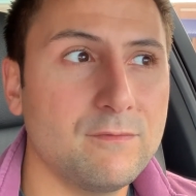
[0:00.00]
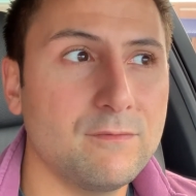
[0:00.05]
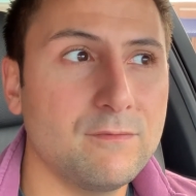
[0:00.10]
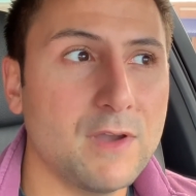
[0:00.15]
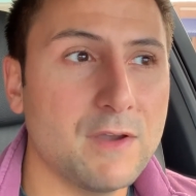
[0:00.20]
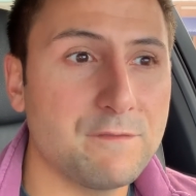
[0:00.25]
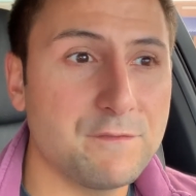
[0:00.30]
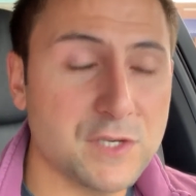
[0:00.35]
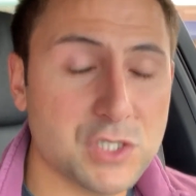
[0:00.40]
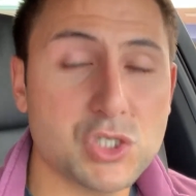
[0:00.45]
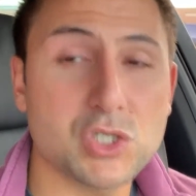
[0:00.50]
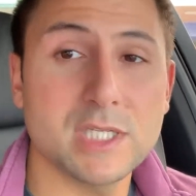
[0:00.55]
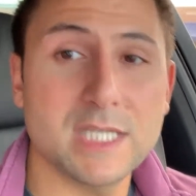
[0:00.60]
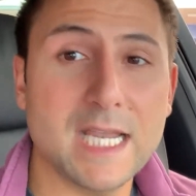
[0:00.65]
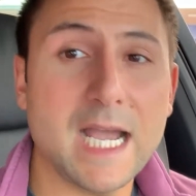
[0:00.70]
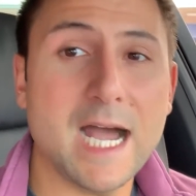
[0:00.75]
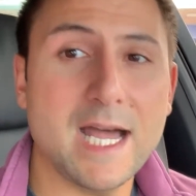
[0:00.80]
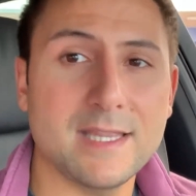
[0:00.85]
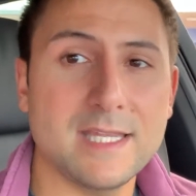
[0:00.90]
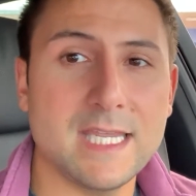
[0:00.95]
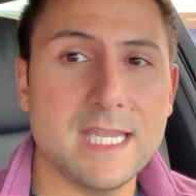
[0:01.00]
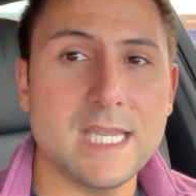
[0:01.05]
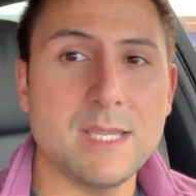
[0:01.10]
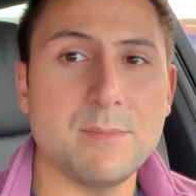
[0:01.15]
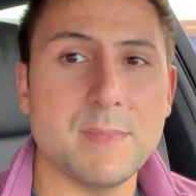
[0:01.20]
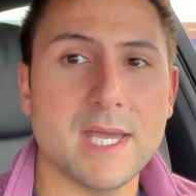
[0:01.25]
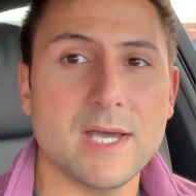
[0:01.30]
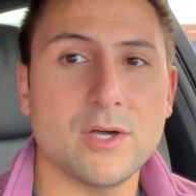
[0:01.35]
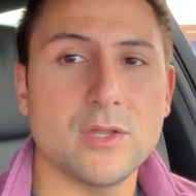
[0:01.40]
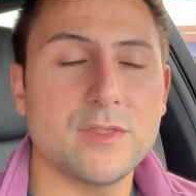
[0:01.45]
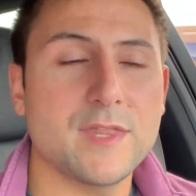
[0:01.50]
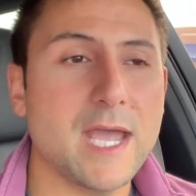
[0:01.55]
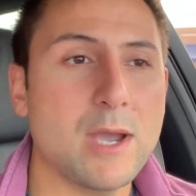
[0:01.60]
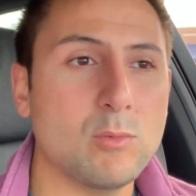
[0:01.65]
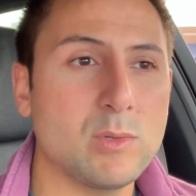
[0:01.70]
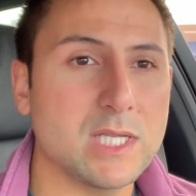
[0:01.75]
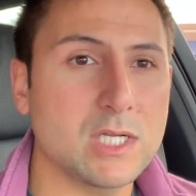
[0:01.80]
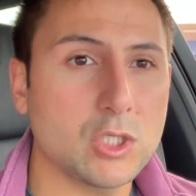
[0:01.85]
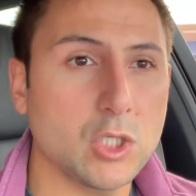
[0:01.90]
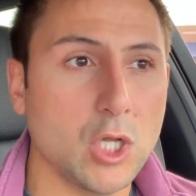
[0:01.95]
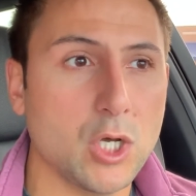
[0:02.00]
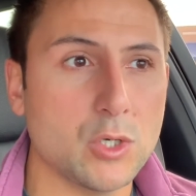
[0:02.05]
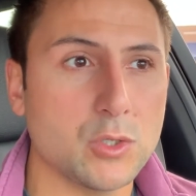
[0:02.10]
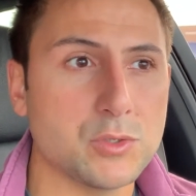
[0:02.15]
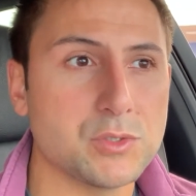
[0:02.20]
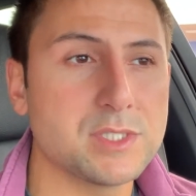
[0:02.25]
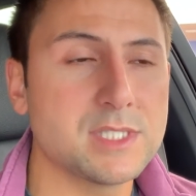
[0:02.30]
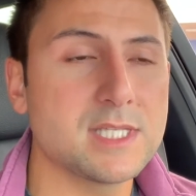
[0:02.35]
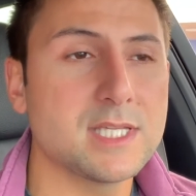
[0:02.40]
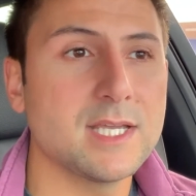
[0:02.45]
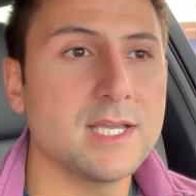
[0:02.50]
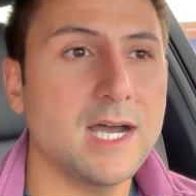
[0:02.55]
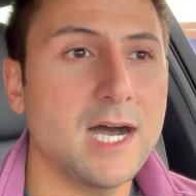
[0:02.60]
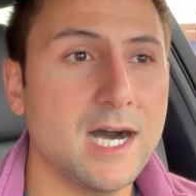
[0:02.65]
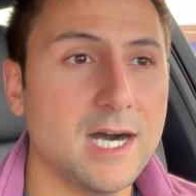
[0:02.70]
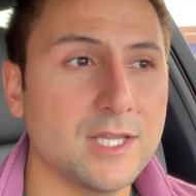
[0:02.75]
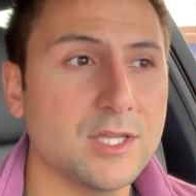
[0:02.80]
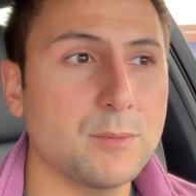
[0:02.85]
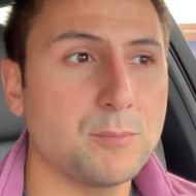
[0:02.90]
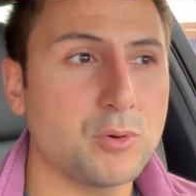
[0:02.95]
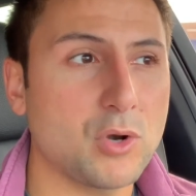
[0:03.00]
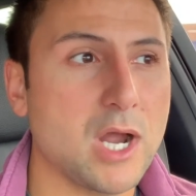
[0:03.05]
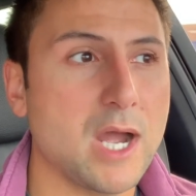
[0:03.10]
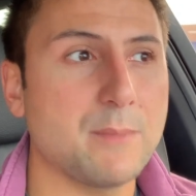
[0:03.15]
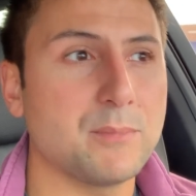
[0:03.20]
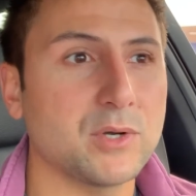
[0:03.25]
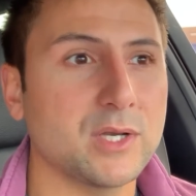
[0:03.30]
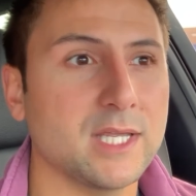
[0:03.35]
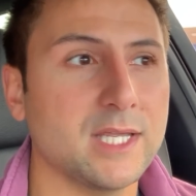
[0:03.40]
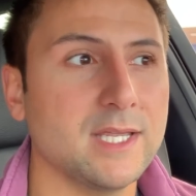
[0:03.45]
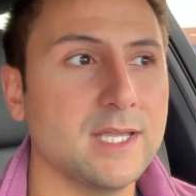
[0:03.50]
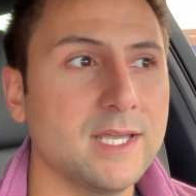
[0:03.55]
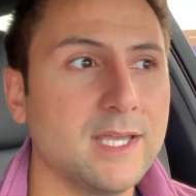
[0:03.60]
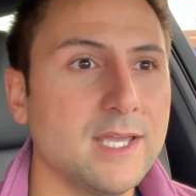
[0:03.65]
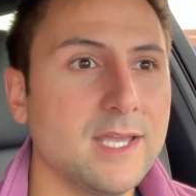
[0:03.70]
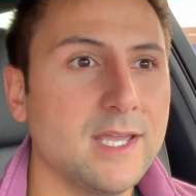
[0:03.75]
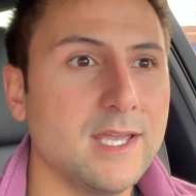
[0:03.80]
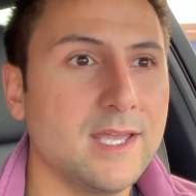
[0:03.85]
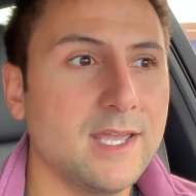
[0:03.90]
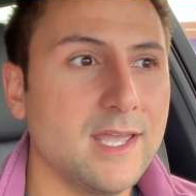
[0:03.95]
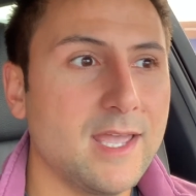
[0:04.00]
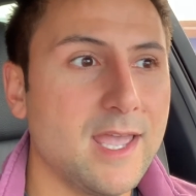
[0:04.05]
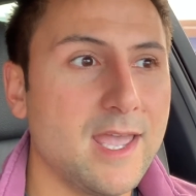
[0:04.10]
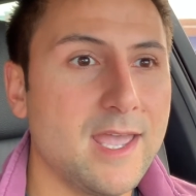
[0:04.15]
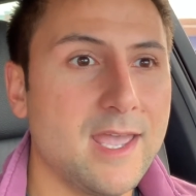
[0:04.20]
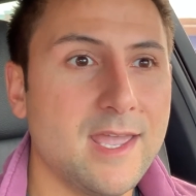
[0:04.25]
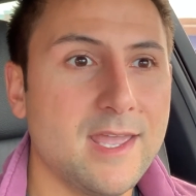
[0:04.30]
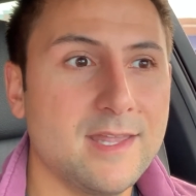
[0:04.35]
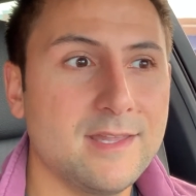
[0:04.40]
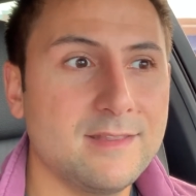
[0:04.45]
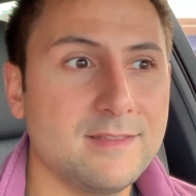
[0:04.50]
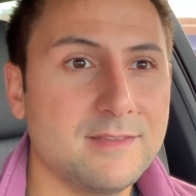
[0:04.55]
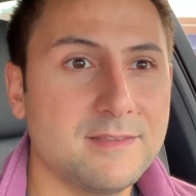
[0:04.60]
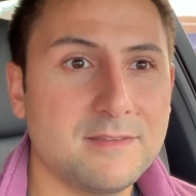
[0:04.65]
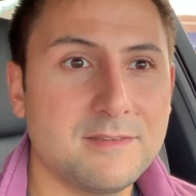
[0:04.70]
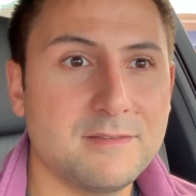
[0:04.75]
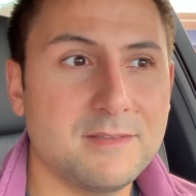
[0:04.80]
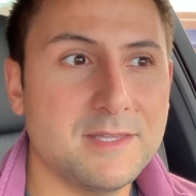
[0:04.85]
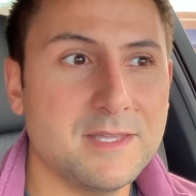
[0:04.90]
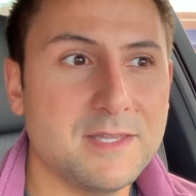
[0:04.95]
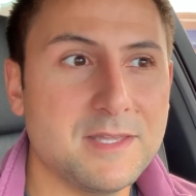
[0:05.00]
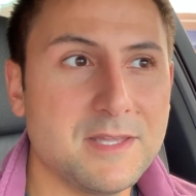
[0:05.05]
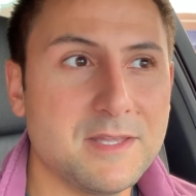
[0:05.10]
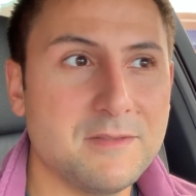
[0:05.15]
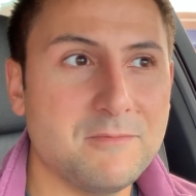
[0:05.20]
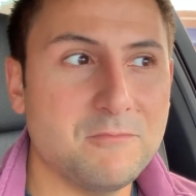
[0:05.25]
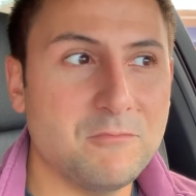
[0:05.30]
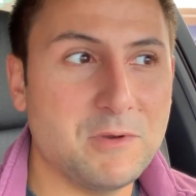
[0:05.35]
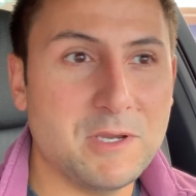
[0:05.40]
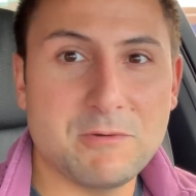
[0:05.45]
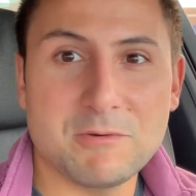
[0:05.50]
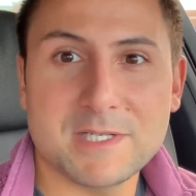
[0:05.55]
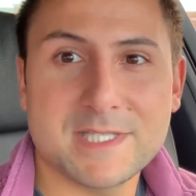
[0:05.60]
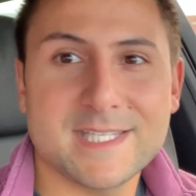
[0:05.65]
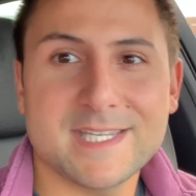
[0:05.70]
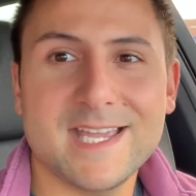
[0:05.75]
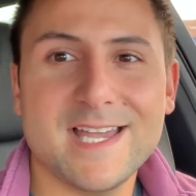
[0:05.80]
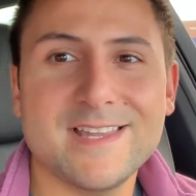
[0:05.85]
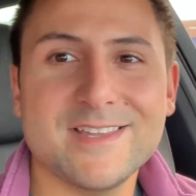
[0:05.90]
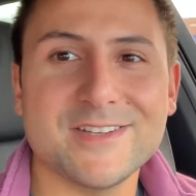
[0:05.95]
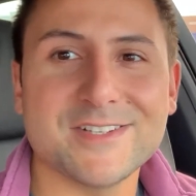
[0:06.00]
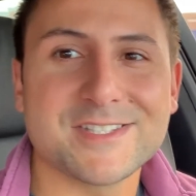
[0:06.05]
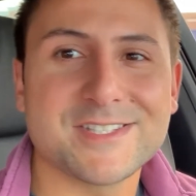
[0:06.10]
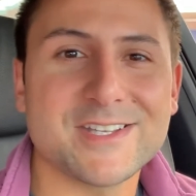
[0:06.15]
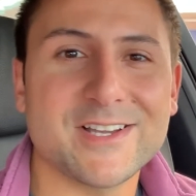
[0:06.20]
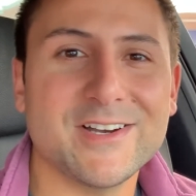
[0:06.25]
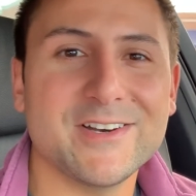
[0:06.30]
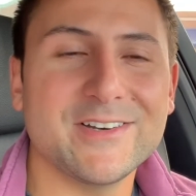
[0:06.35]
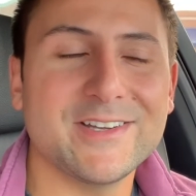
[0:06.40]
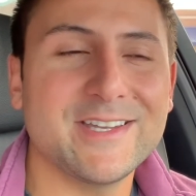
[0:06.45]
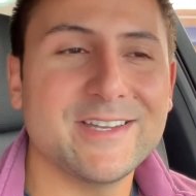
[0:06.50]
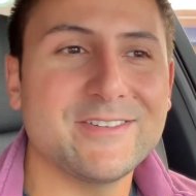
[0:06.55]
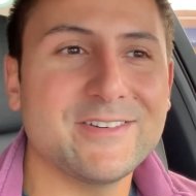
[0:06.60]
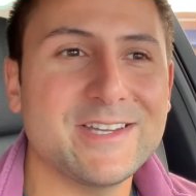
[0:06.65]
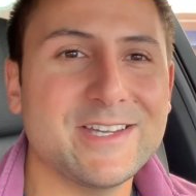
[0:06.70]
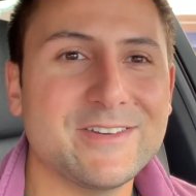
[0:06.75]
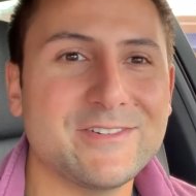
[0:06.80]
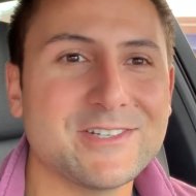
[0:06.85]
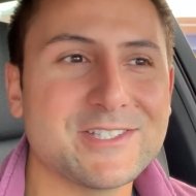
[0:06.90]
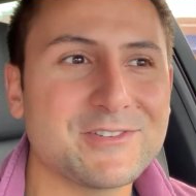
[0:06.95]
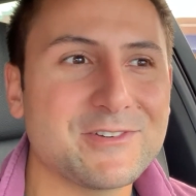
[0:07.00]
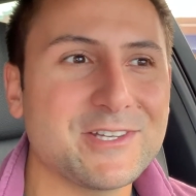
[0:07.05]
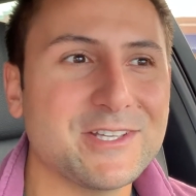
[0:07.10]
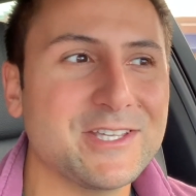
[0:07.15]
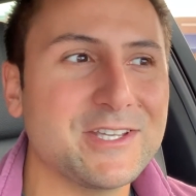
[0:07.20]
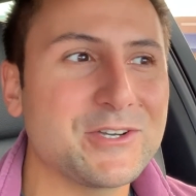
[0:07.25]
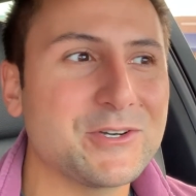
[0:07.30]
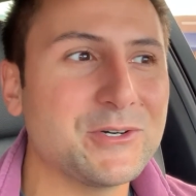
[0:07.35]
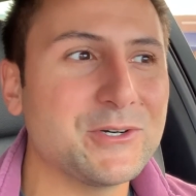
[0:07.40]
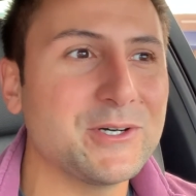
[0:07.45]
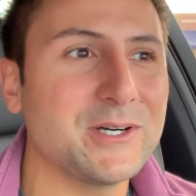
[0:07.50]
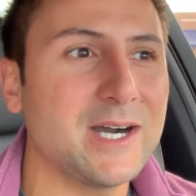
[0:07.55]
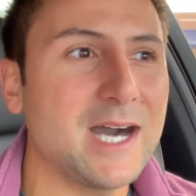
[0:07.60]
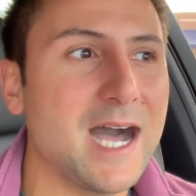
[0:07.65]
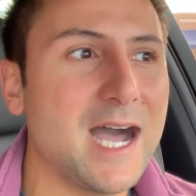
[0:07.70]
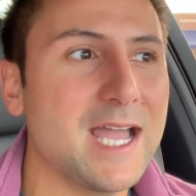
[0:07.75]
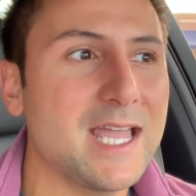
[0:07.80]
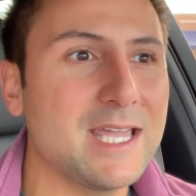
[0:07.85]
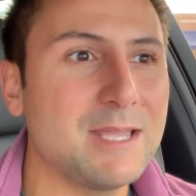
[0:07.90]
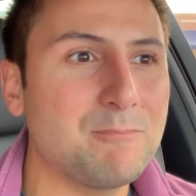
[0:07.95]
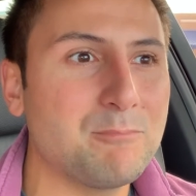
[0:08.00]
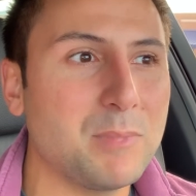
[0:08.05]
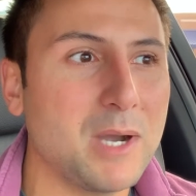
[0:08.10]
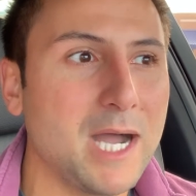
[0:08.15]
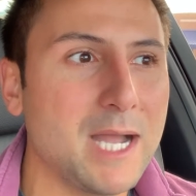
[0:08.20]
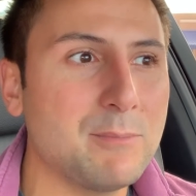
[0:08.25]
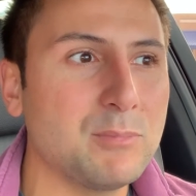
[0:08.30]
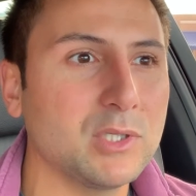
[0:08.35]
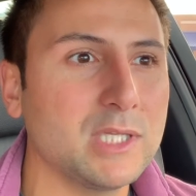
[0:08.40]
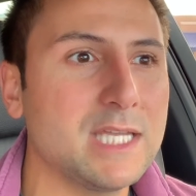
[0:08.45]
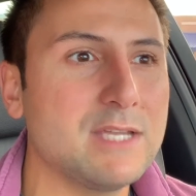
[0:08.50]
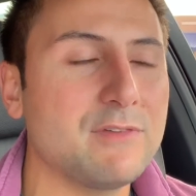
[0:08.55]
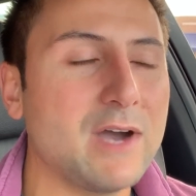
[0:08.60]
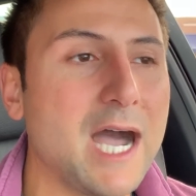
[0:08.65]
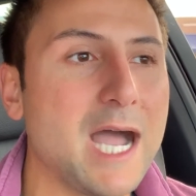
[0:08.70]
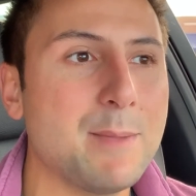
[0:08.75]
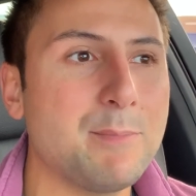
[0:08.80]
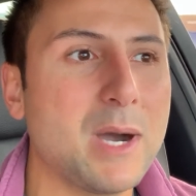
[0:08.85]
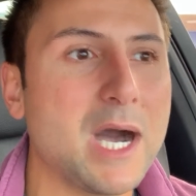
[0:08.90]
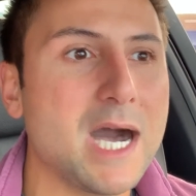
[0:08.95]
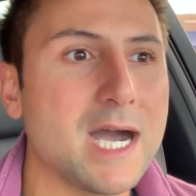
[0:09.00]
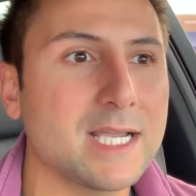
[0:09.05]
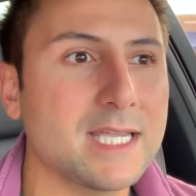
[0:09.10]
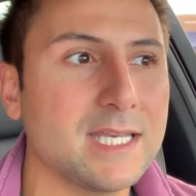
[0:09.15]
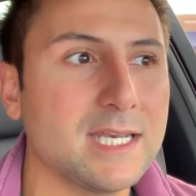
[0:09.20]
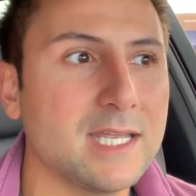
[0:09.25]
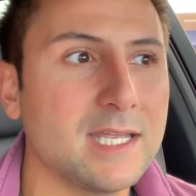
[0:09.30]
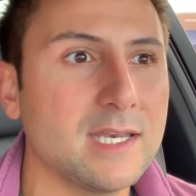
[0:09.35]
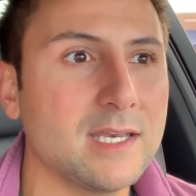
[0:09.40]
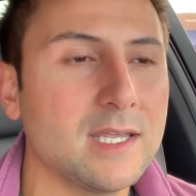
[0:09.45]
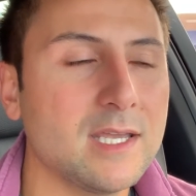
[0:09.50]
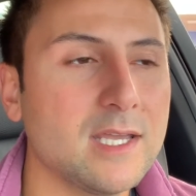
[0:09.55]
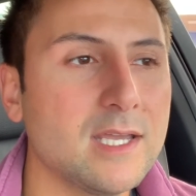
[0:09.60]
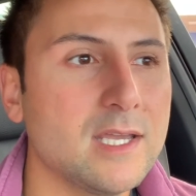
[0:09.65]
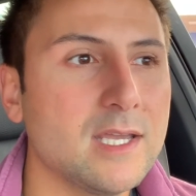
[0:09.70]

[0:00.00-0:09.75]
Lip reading: officially gotten the email that we closed on the property, and we were together. So it was really cool. I believe I pocketed